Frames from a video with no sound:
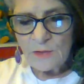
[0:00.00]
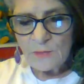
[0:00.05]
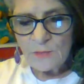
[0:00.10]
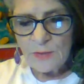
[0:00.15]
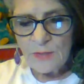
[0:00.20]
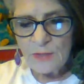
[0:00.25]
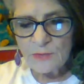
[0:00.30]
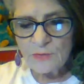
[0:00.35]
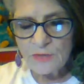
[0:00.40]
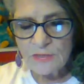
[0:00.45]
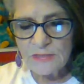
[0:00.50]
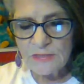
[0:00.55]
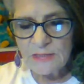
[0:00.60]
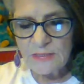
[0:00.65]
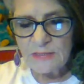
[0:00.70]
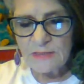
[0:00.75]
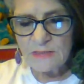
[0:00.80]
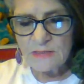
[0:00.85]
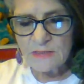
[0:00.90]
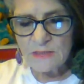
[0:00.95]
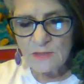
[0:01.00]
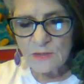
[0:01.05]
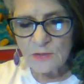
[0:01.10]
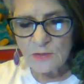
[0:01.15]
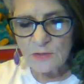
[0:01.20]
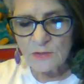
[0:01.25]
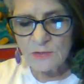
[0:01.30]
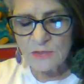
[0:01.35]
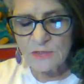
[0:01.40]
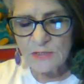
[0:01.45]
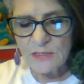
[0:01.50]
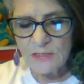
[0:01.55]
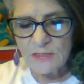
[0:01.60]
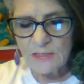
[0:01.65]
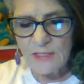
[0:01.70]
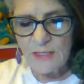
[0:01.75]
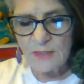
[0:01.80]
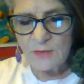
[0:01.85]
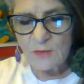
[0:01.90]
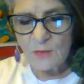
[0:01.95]
Proceed, sir, said
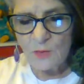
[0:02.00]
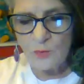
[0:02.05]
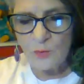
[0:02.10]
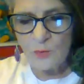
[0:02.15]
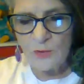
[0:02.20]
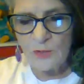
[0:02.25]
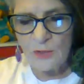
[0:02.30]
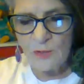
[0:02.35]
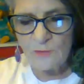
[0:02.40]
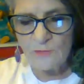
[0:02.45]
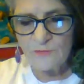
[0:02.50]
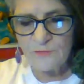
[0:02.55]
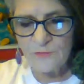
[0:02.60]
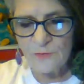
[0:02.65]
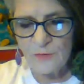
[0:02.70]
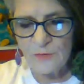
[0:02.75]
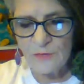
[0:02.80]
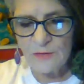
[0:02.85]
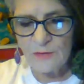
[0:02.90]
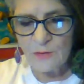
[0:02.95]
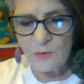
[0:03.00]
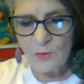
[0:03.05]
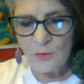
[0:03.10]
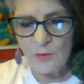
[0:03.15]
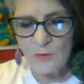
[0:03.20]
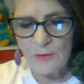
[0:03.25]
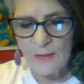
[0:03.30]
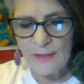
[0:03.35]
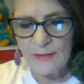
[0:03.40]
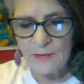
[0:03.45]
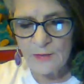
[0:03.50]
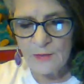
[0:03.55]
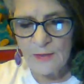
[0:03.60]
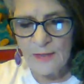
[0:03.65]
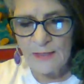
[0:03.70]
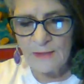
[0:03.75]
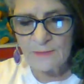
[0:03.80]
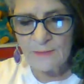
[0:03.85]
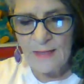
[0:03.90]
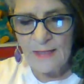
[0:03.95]
Daniel Quilp, for the orator
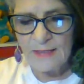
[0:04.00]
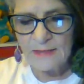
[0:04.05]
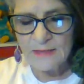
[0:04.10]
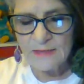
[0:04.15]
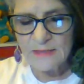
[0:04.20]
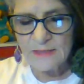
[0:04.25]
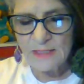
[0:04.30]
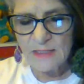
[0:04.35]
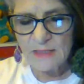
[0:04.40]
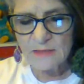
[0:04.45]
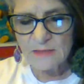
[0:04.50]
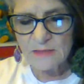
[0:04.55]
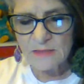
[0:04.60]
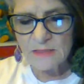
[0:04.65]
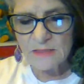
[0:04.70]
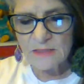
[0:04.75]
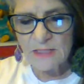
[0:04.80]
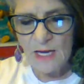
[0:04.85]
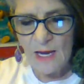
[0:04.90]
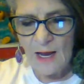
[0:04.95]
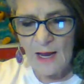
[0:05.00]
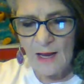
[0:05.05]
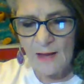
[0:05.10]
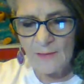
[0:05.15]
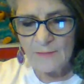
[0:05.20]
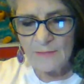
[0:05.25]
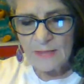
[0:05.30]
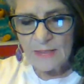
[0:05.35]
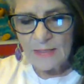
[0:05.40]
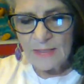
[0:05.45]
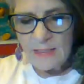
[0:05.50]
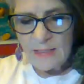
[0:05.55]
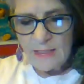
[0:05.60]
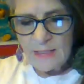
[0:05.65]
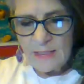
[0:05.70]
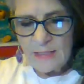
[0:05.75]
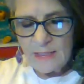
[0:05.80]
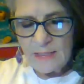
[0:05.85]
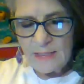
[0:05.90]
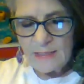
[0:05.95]
had made a sudden stop.
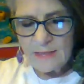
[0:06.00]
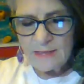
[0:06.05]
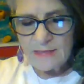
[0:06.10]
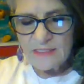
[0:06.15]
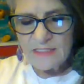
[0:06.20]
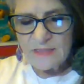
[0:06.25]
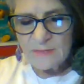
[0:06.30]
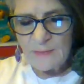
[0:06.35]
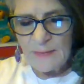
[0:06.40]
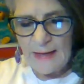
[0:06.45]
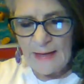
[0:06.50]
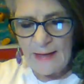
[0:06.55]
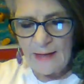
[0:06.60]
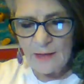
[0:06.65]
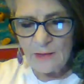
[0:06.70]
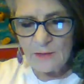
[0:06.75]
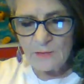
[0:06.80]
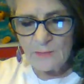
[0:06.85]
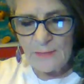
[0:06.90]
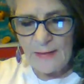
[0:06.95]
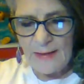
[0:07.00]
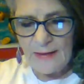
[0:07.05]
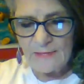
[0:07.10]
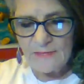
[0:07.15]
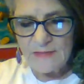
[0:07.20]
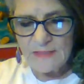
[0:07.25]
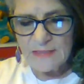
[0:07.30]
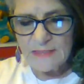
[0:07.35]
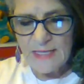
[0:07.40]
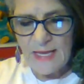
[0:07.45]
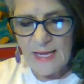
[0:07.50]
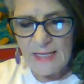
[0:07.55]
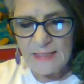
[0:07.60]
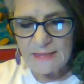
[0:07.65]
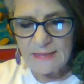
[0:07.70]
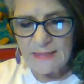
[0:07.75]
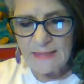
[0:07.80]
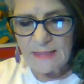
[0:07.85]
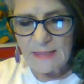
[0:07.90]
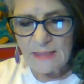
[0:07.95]
Inspired by this
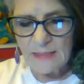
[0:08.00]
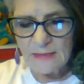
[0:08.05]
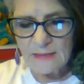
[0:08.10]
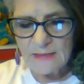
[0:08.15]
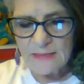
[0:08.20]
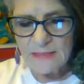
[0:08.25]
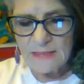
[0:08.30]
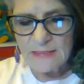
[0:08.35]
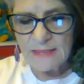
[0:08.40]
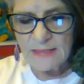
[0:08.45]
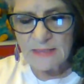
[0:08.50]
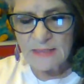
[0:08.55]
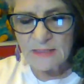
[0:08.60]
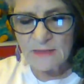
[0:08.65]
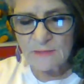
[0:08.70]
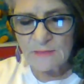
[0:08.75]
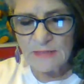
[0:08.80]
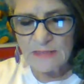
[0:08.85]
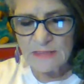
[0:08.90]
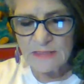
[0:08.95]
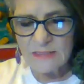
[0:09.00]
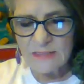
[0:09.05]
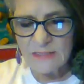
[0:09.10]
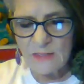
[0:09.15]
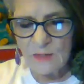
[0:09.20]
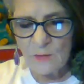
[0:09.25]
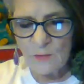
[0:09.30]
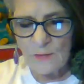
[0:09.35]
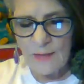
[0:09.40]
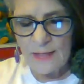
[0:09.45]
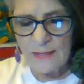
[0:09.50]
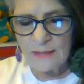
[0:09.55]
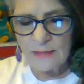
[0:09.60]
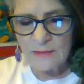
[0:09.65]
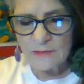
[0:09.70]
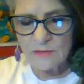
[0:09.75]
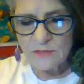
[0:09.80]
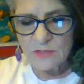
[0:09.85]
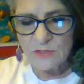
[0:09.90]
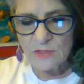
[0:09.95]
idea and the sentiments it
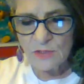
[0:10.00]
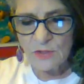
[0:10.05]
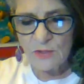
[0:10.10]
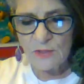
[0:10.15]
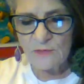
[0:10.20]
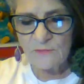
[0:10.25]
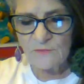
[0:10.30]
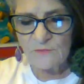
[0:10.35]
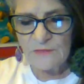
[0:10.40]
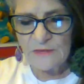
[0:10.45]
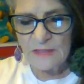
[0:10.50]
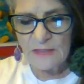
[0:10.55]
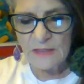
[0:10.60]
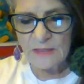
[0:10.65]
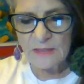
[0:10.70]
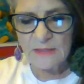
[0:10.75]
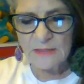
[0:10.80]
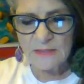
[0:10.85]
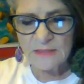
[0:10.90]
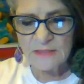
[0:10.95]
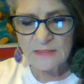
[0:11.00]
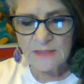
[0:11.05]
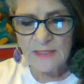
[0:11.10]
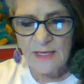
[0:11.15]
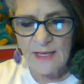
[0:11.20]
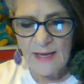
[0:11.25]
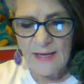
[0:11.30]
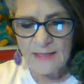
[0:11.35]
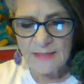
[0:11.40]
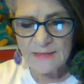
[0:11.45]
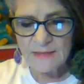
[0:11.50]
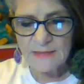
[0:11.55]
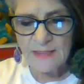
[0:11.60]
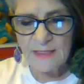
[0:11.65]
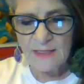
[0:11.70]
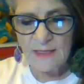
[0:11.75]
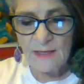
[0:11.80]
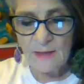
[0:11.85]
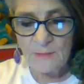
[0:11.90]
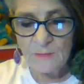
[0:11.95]
awakened, sir, and feeling as
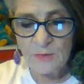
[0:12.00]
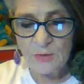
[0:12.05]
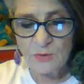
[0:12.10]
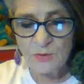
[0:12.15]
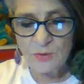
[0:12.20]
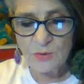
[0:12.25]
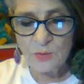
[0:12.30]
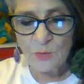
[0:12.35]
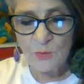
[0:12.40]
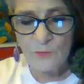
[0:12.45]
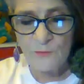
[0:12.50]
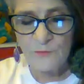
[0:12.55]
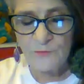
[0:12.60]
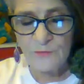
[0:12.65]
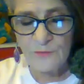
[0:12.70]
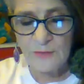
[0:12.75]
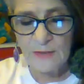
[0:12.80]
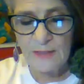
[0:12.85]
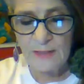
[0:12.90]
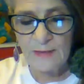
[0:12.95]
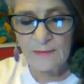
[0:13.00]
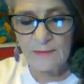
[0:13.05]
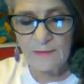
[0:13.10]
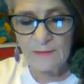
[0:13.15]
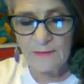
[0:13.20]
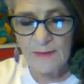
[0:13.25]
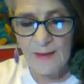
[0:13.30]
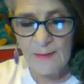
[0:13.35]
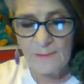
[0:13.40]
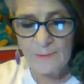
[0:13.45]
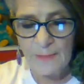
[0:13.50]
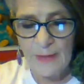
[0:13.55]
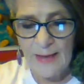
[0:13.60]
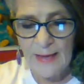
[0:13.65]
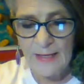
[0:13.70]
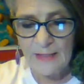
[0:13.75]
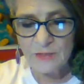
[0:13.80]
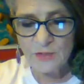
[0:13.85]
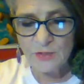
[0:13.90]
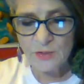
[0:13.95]
a mutual friend that
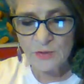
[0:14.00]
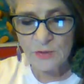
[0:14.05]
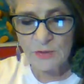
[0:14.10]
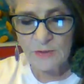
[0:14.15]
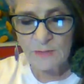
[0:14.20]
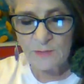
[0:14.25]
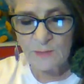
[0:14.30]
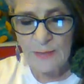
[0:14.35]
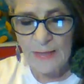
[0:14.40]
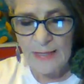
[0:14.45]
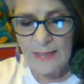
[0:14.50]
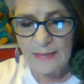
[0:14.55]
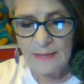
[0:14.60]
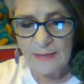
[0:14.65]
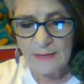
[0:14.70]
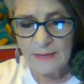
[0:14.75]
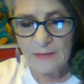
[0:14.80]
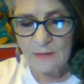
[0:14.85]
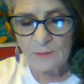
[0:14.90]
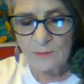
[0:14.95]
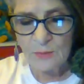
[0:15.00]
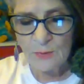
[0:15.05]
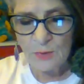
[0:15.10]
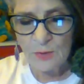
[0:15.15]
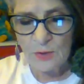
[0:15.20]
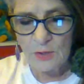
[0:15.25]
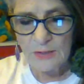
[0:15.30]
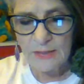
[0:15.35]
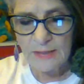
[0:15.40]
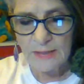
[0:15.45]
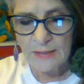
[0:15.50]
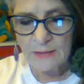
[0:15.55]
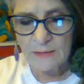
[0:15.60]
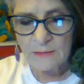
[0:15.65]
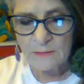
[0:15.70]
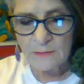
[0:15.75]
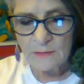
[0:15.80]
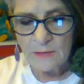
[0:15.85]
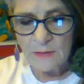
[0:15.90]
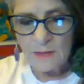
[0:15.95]
badgering, baiting, and bullying